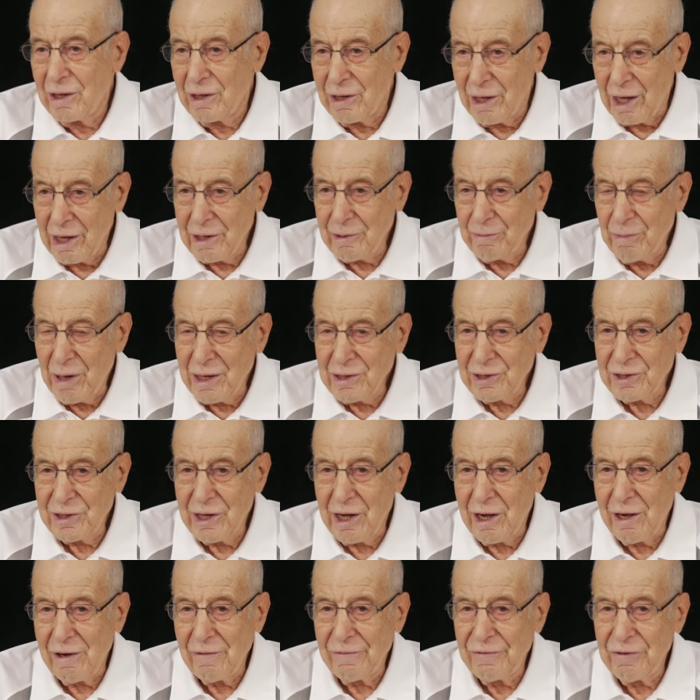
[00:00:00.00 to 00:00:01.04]
like
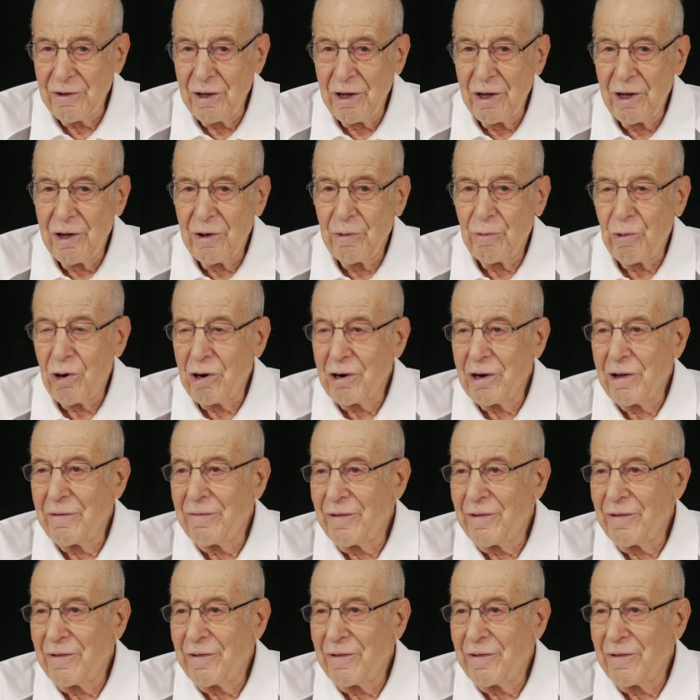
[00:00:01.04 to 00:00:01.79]
myself, were